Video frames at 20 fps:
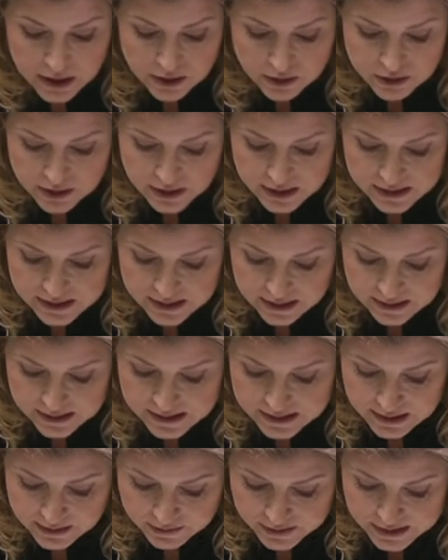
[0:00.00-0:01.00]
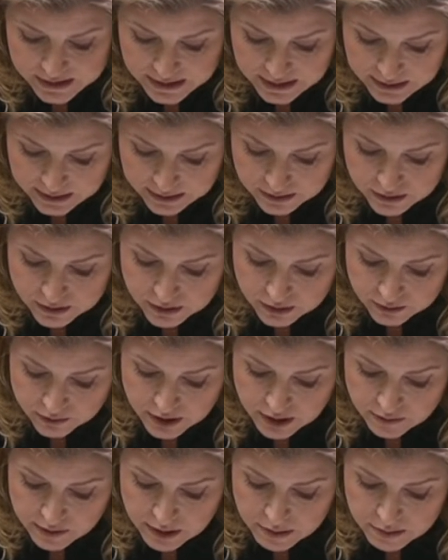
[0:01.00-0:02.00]
Thursday the 17th of
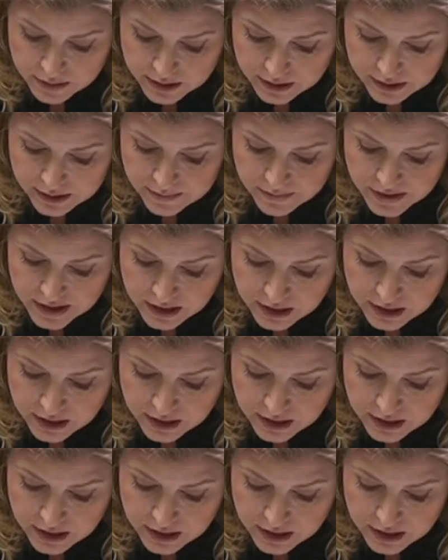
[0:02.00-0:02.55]
November,